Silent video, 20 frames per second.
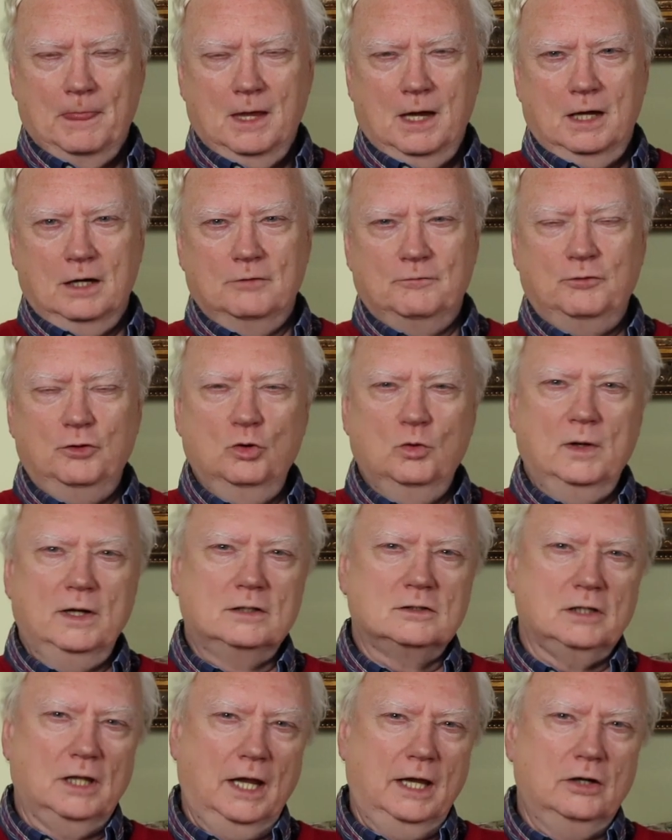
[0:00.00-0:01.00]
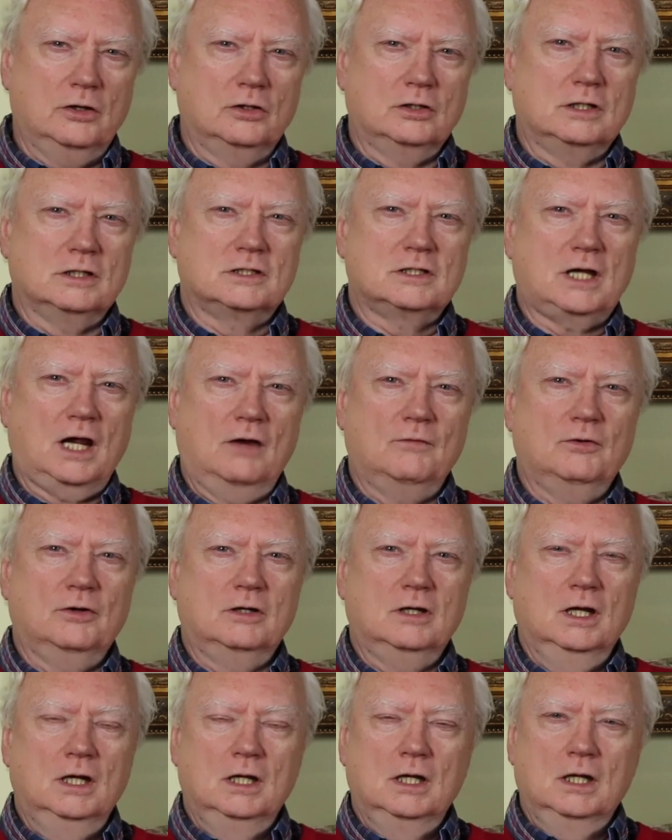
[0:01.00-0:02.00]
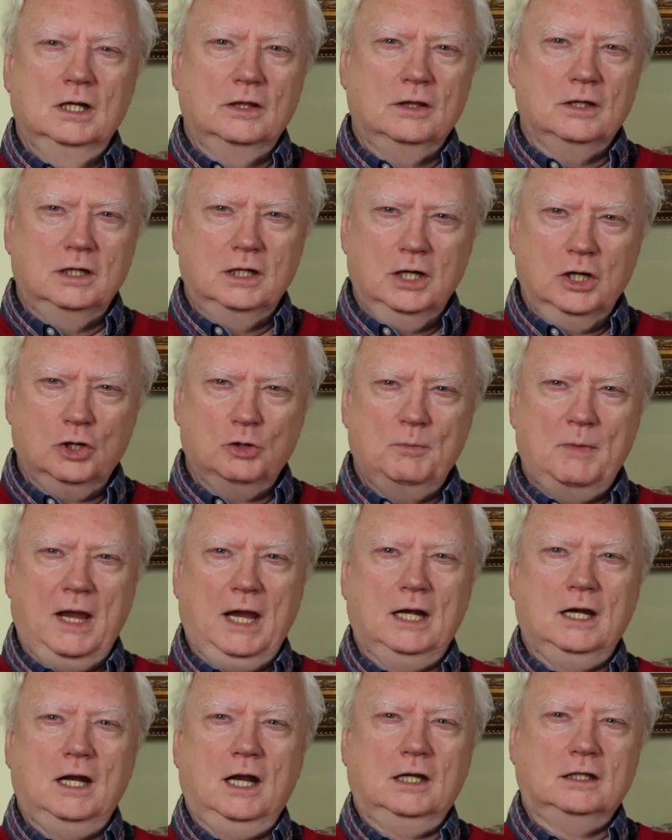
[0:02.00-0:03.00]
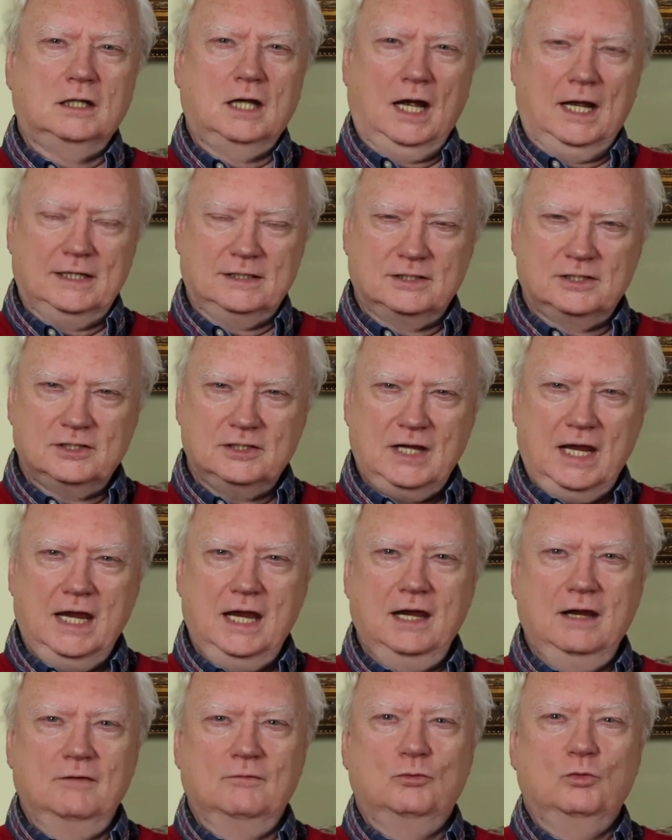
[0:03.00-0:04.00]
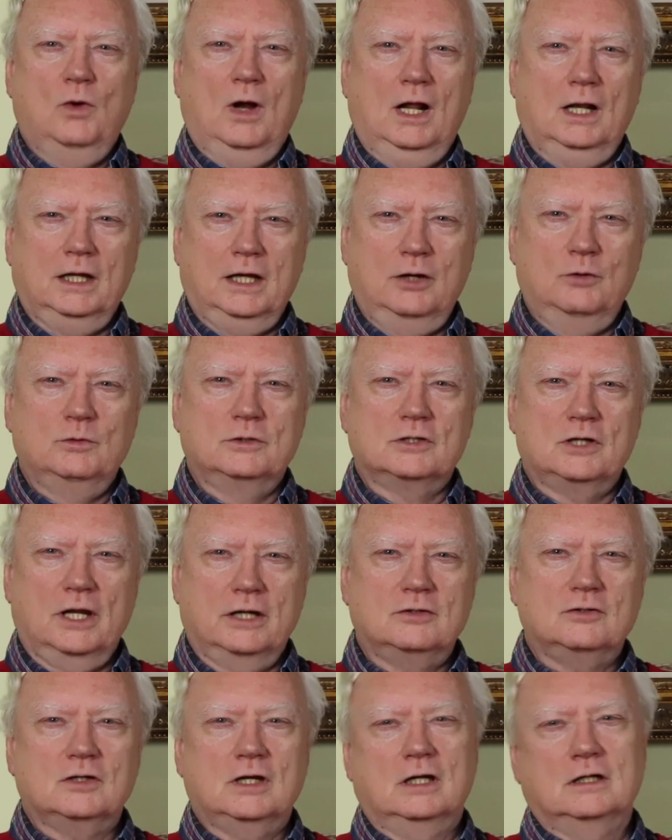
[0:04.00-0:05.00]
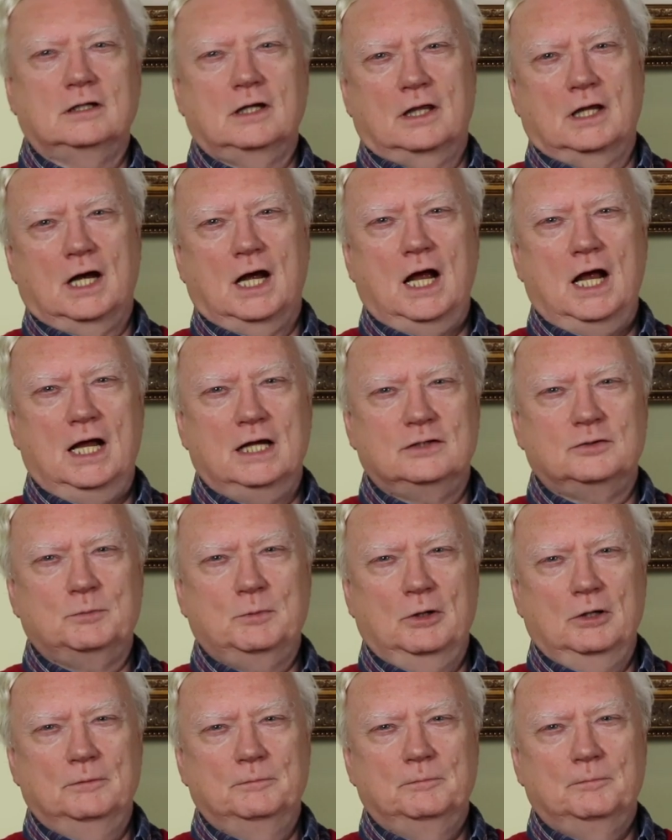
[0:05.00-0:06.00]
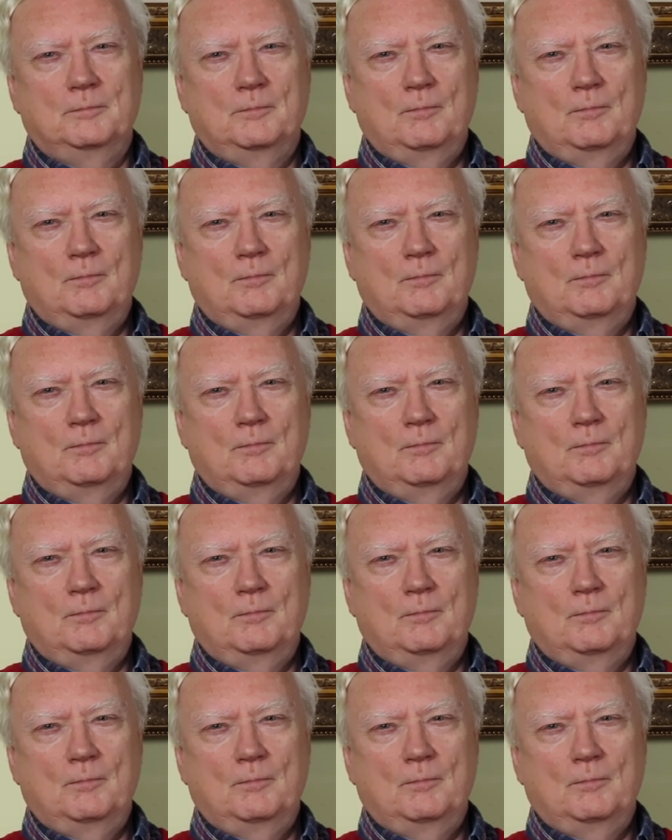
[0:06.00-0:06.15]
And a few weeks later discovered the dear man had got saved while he was listening to the gospel.